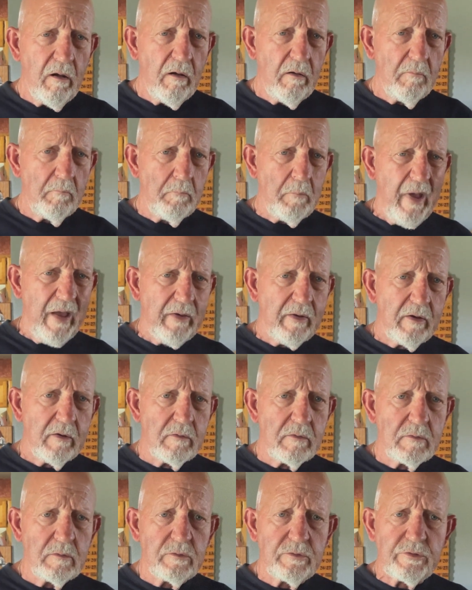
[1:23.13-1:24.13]

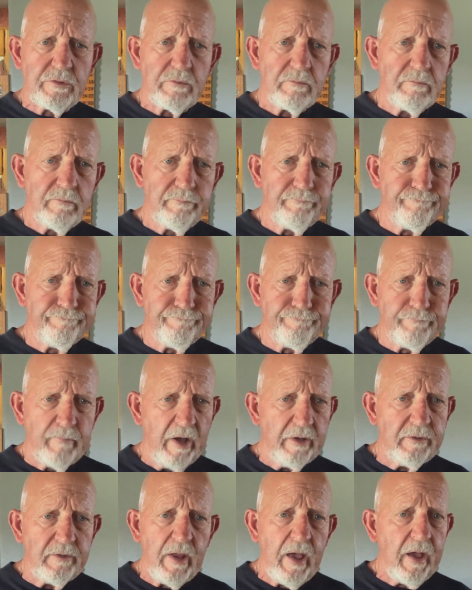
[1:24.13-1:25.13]
Makers
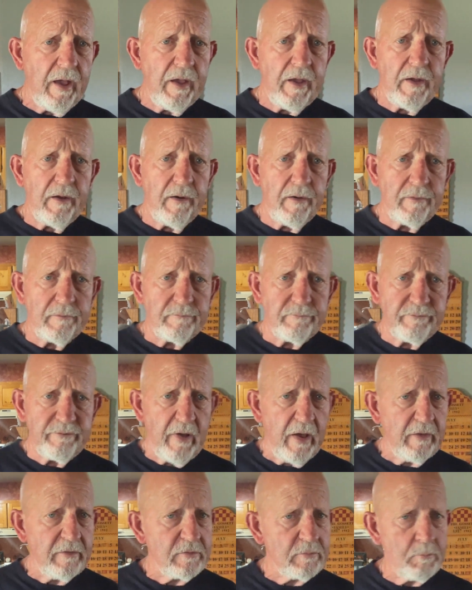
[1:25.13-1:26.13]
Monday on
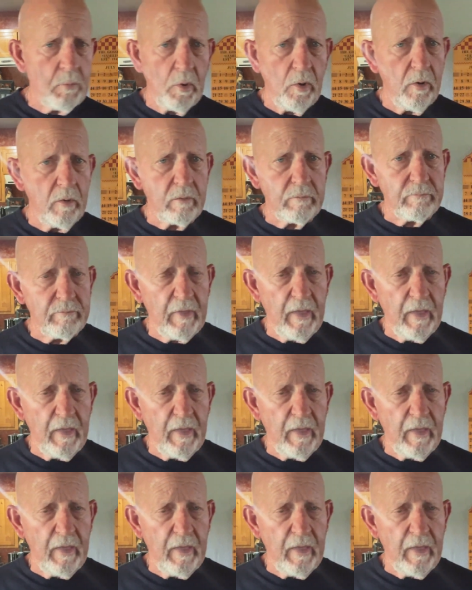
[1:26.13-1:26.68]
Facebook.